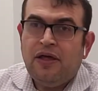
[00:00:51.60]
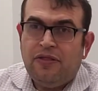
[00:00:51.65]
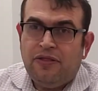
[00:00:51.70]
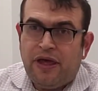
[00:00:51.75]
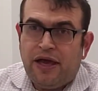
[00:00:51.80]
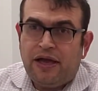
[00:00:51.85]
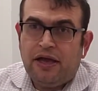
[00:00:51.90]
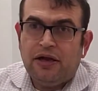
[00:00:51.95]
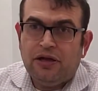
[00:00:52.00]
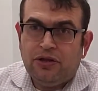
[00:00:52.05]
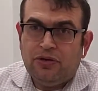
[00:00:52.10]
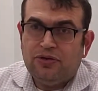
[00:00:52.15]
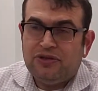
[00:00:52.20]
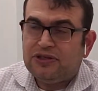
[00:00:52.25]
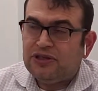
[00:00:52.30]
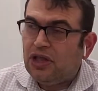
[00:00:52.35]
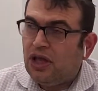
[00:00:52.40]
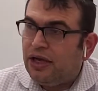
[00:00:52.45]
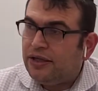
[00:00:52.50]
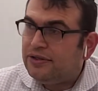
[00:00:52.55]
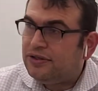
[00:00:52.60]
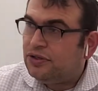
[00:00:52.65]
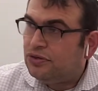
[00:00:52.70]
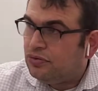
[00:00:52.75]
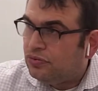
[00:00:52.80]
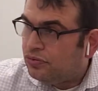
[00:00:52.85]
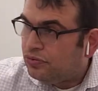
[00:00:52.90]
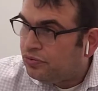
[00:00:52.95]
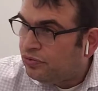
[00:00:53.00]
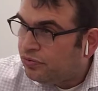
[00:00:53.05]
That concludes slide
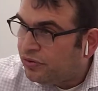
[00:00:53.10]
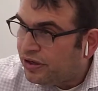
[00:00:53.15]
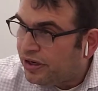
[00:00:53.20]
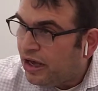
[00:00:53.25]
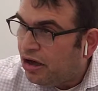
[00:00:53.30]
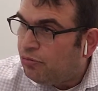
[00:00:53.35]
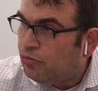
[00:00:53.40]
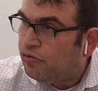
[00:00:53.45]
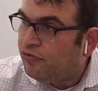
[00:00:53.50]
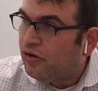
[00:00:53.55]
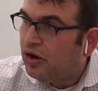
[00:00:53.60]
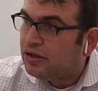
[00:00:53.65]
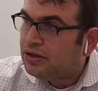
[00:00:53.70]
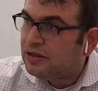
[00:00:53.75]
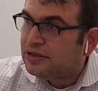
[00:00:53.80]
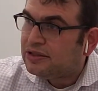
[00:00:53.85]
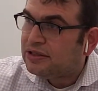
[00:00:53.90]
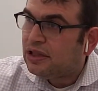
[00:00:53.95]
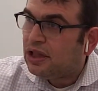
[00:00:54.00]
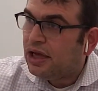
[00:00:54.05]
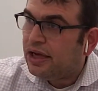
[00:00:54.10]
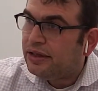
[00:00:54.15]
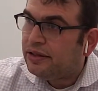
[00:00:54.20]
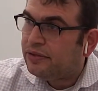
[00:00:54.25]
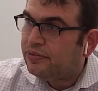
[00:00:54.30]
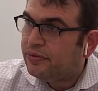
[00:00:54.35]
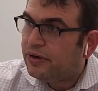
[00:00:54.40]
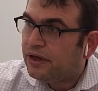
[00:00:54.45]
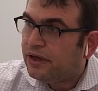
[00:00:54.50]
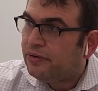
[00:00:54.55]
2. We now move on to slide
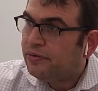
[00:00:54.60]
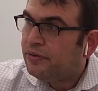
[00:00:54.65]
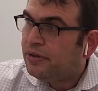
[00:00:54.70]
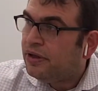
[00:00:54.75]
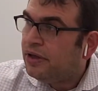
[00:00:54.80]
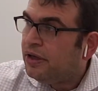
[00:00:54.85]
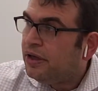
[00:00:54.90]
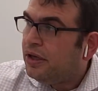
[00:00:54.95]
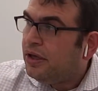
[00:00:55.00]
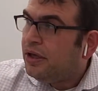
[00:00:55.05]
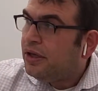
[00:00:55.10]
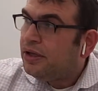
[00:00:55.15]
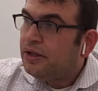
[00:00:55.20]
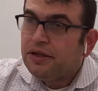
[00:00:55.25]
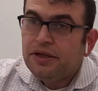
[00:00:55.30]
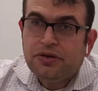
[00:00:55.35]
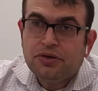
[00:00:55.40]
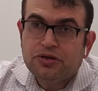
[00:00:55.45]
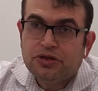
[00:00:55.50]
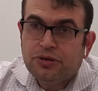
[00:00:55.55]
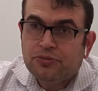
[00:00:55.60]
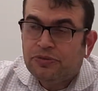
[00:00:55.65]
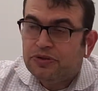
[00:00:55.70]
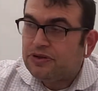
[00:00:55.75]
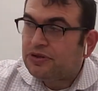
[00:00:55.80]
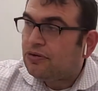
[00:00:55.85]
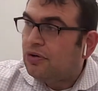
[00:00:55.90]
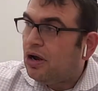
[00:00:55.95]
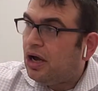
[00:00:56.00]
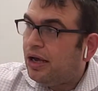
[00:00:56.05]
3. Leadership
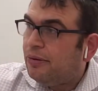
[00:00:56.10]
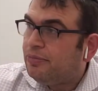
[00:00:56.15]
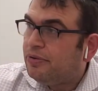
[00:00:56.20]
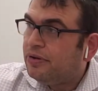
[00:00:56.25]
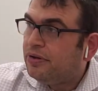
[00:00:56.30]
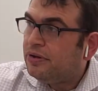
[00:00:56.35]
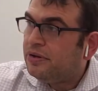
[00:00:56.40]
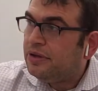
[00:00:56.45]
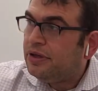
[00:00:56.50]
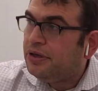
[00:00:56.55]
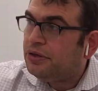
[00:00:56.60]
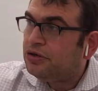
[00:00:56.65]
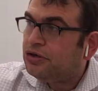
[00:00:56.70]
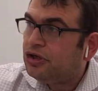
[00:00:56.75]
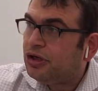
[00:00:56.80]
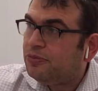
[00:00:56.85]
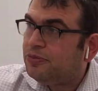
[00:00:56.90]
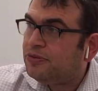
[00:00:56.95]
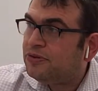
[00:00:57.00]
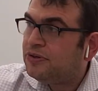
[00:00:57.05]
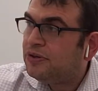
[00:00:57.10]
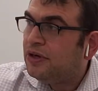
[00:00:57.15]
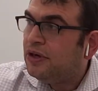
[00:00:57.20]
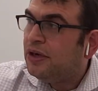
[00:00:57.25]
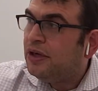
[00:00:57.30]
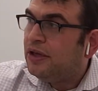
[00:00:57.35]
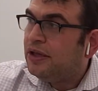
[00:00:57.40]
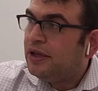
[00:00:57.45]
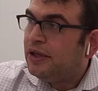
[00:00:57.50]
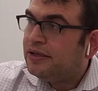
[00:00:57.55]
described. Leadership
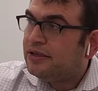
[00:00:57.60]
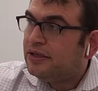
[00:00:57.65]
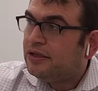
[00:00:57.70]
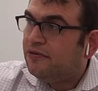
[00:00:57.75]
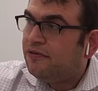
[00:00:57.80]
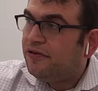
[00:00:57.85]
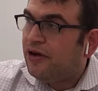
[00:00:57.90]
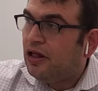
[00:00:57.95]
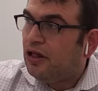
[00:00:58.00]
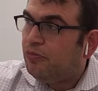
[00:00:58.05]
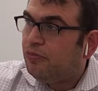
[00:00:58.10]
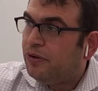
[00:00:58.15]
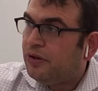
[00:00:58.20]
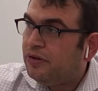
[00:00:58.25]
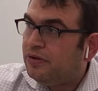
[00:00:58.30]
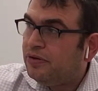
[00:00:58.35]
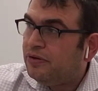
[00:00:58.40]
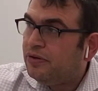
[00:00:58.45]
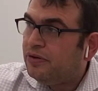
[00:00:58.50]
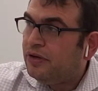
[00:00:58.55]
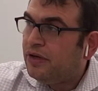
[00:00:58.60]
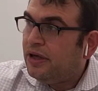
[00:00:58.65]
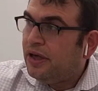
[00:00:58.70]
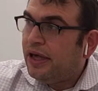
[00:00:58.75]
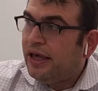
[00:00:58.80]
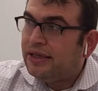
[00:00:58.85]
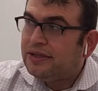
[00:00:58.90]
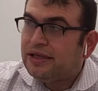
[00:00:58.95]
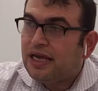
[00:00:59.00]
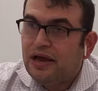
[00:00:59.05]
is a development.
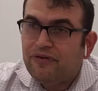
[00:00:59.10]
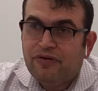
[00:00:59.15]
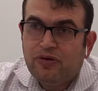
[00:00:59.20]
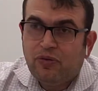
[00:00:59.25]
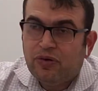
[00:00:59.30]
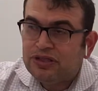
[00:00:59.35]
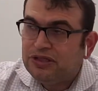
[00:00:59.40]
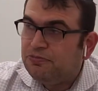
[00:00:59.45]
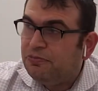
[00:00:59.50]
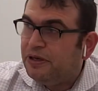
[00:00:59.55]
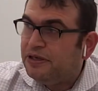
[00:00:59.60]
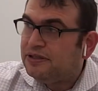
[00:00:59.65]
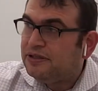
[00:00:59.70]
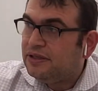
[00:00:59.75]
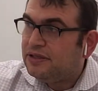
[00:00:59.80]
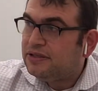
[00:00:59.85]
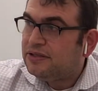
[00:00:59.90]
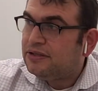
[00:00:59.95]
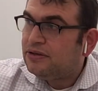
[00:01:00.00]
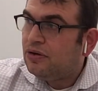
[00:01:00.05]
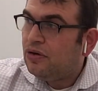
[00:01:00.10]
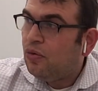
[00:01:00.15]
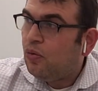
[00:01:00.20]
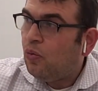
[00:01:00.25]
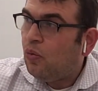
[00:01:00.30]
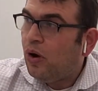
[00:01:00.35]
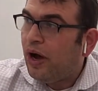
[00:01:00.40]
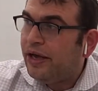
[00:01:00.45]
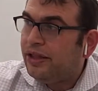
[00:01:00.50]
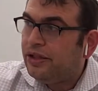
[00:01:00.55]
It's everyone's business.
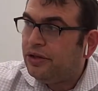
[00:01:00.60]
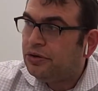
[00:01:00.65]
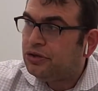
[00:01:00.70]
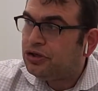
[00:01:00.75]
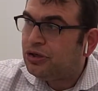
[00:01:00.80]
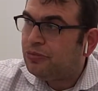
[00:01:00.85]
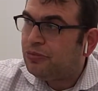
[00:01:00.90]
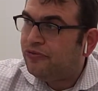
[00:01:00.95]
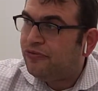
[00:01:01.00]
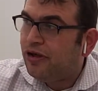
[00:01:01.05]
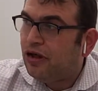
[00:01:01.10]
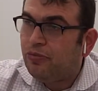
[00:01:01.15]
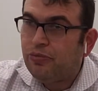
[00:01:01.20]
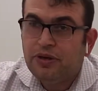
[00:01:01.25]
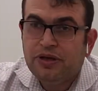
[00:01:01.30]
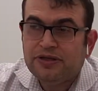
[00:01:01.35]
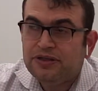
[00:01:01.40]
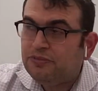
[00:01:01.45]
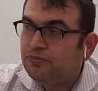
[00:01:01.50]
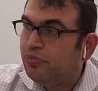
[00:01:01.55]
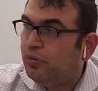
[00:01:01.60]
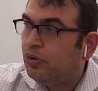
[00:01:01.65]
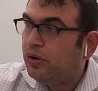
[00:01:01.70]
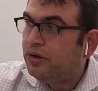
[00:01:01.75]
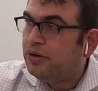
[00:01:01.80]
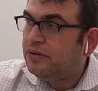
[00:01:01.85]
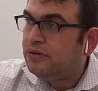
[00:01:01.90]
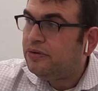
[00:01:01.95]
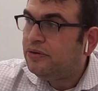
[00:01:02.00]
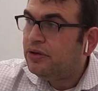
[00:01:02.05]
Why leadership development is
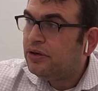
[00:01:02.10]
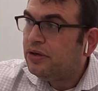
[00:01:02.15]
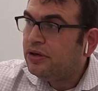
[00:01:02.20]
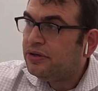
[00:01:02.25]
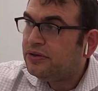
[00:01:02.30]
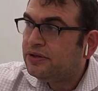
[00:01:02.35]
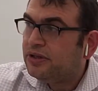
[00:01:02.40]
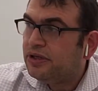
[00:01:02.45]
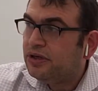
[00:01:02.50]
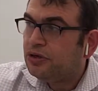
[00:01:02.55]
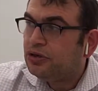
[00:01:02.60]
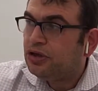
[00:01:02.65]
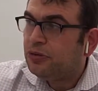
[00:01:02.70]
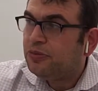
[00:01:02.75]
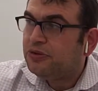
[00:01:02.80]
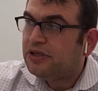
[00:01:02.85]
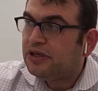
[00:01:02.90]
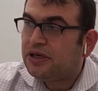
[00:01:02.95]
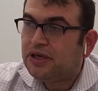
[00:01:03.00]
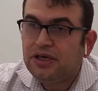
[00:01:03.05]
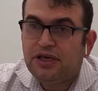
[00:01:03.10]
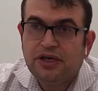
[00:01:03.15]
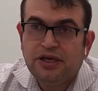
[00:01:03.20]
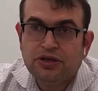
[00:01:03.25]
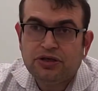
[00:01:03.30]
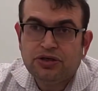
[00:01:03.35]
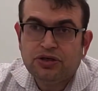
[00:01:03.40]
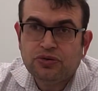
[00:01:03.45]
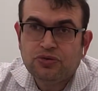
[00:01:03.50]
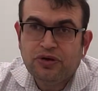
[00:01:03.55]
important? Because leadership is a key
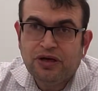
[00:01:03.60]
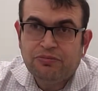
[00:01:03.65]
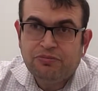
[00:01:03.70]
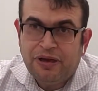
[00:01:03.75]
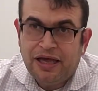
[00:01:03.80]
issue in